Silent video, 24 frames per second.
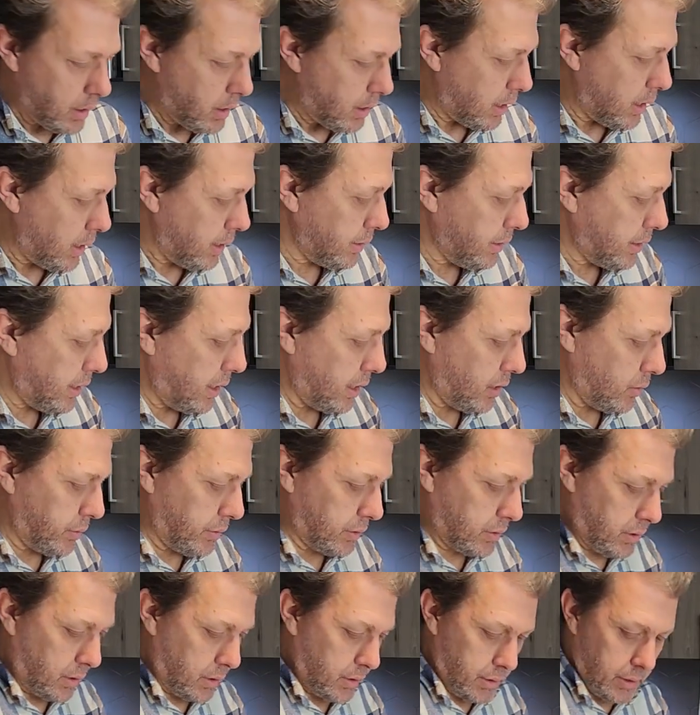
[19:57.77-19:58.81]
And now we
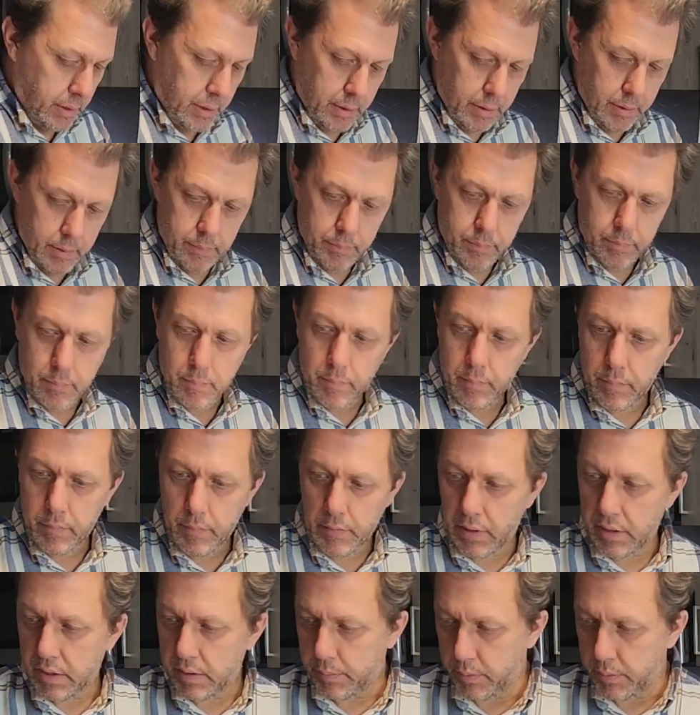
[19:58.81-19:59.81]
got the Let's